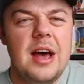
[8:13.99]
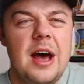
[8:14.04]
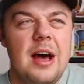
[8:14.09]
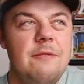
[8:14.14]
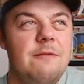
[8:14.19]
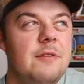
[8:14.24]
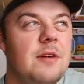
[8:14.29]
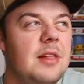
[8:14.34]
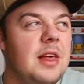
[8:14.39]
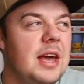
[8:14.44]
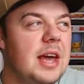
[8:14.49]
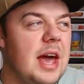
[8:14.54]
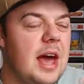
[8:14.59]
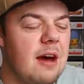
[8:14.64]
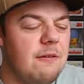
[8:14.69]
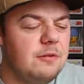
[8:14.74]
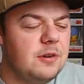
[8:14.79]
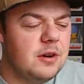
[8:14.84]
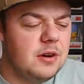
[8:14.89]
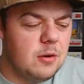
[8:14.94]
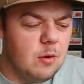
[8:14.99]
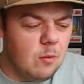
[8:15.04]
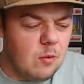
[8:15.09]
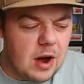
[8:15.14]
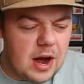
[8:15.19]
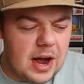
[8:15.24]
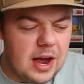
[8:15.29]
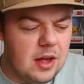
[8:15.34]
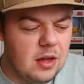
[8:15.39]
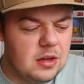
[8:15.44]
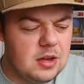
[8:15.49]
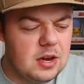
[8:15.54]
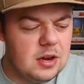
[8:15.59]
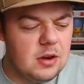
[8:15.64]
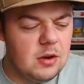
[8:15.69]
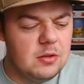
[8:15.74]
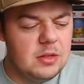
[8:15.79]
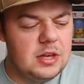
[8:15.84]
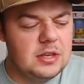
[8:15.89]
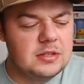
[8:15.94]
I feel like after a while while, you
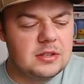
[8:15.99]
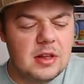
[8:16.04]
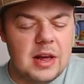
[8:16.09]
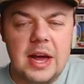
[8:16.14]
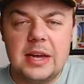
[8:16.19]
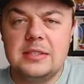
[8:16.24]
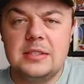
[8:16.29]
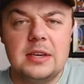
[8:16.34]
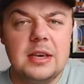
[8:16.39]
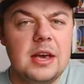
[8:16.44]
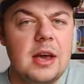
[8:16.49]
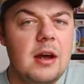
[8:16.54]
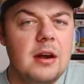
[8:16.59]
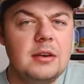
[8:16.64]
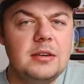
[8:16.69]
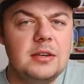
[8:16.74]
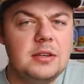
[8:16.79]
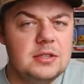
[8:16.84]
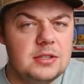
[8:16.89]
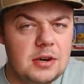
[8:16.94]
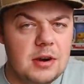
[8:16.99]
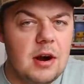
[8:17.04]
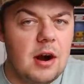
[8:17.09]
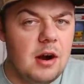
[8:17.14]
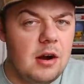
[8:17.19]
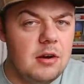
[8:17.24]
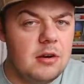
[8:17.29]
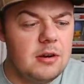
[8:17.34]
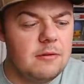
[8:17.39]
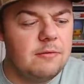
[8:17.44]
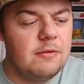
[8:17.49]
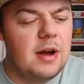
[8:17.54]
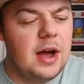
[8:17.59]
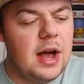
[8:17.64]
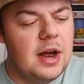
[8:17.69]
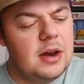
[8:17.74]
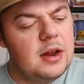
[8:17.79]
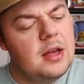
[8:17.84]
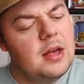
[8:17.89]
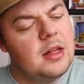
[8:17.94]
know, these classic characters are harder to
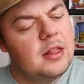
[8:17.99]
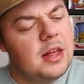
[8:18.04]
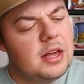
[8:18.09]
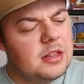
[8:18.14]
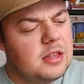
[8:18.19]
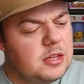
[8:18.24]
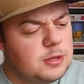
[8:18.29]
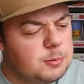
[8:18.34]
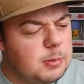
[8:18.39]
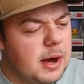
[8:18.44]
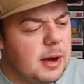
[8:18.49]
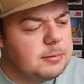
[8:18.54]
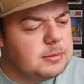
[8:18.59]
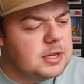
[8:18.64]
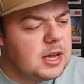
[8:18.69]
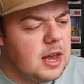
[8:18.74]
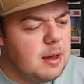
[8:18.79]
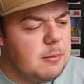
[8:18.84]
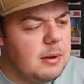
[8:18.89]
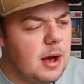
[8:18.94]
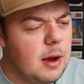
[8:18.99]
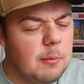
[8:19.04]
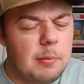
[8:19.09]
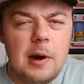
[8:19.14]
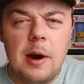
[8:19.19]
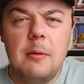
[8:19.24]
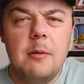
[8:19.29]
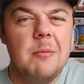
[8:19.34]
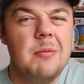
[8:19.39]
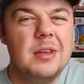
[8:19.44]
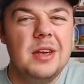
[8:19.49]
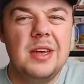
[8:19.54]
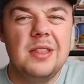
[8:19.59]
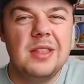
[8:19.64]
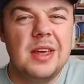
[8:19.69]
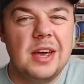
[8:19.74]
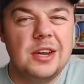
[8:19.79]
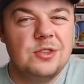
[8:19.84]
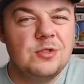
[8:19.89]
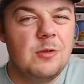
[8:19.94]
find. Like these pops came out probably
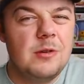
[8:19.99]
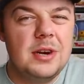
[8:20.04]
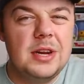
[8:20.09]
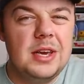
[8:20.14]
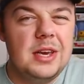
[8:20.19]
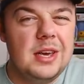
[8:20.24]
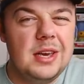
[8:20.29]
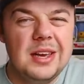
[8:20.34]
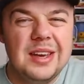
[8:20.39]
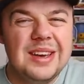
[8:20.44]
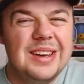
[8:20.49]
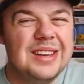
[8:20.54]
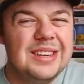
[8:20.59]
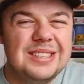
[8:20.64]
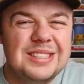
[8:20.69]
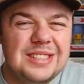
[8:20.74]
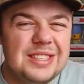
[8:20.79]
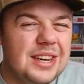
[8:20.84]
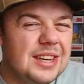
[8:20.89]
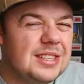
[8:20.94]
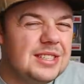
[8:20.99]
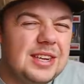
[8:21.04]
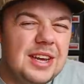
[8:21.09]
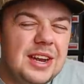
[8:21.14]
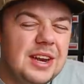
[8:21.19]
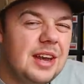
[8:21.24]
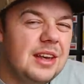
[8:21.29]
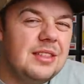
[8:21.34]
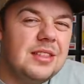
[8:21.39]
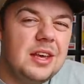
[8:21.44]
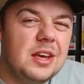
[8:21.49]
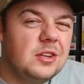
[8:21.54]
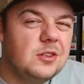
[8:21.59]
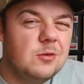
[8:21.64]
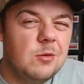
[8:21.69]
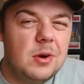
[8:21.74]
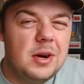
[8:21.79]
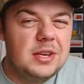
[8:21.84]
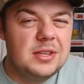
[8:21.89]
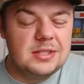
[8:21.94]
in like 2016, I think,
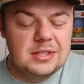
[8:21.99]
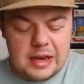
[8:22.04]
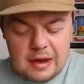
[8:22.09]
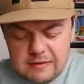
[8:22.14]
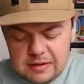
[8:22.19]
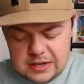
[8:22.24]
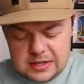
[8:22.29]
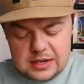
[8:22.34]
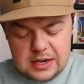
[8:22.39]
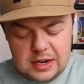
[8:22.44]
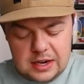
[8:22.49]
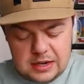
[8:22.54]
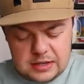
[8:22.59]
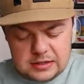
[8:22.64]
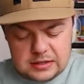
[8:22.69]
2017.